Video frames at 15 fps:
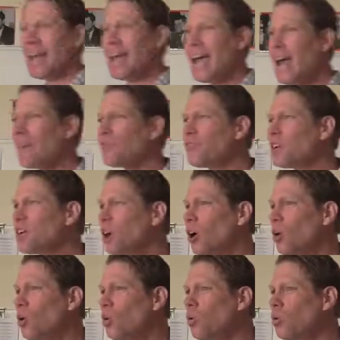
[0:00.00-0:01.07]
they have to
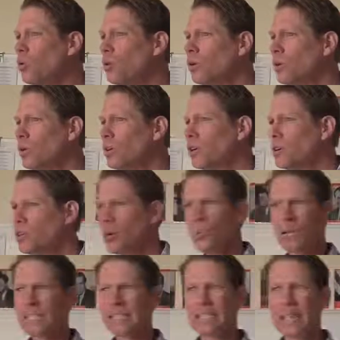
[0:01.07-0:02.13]
go
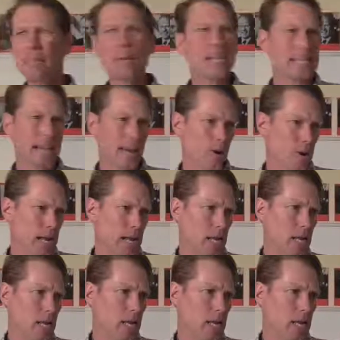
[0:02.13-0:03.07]
to a cemetery.